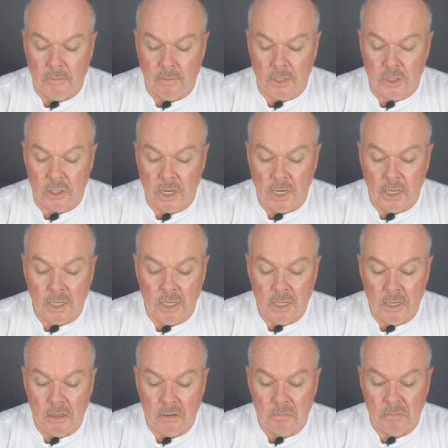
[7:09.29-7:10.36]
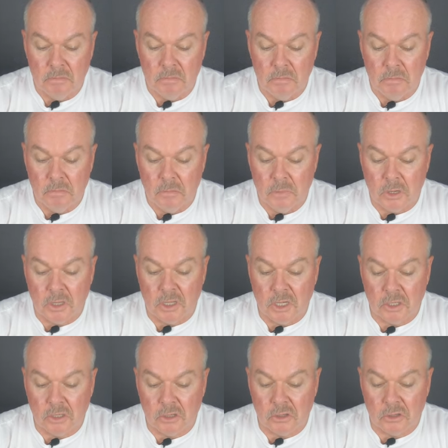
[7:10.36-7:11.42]
Functionality, I
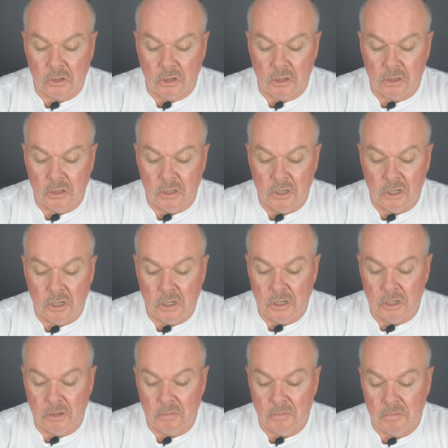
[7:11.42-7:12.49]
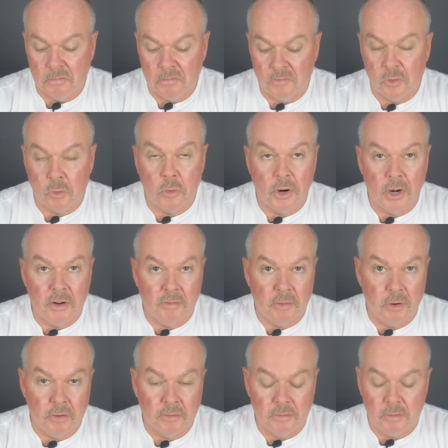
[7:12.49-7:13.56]
think it's a solid uh, four out of
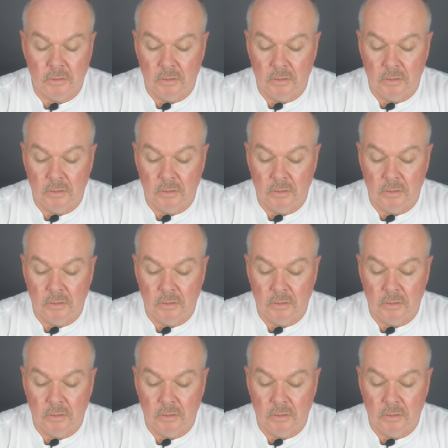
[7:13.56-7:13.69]
five.